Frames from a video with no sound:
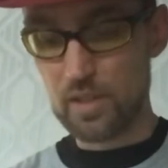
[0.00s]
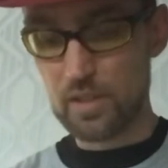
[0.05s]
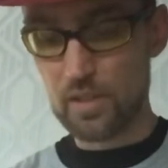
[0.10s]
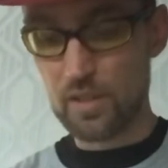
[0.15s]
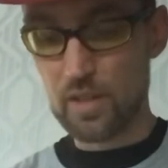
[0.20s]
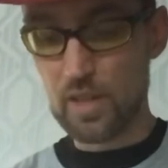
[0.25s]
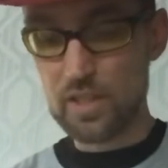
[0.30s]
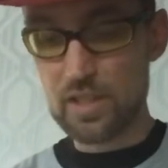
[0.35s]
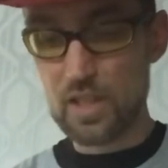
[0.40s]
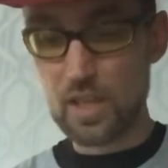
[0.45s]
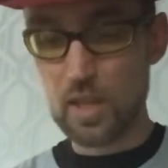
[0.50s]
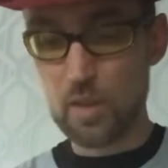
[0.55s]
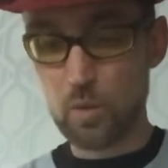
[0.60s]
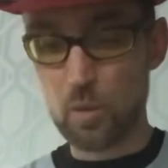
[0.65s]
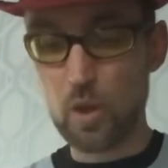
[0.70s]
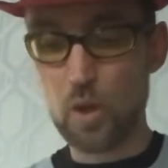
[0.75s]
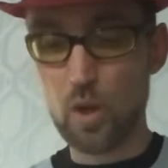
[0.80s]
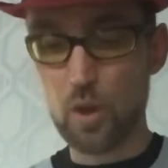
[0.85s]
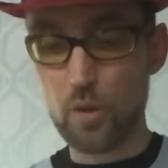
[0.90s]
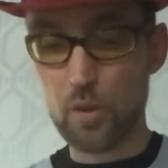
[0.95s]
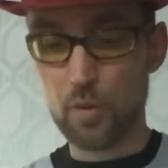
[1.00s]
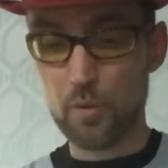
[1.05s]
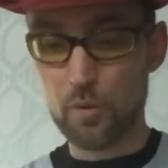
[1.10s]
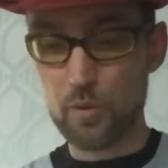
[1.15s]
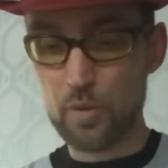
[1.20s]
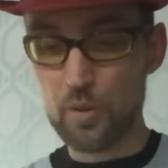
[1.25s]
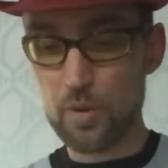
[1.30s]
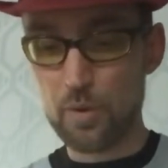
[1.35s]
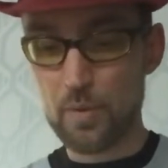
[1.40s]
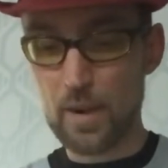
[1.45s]
So this thing will go
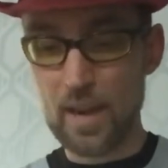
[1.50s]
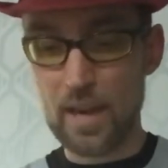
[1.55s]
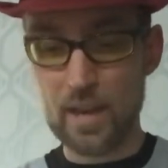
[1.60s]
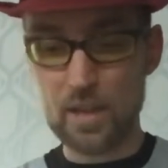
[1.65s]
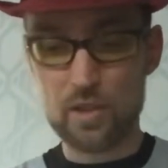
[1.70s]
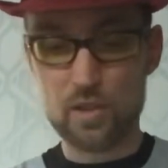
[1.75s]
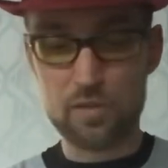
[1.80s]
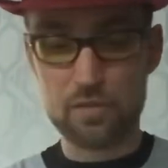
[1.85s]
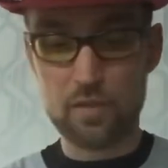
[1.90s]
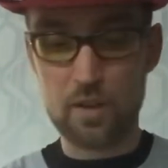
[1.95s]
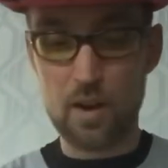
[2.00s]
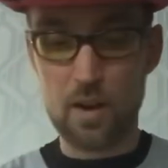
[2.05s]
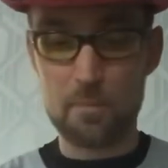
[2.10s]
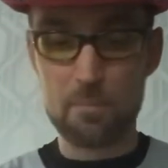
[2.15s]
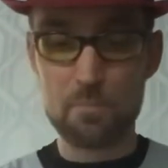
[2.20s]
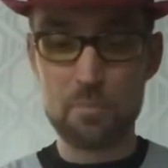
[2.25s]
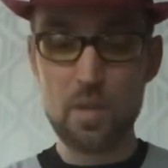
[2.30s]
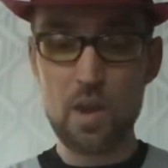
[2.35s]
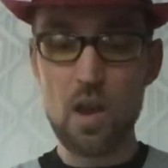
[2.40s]
the range from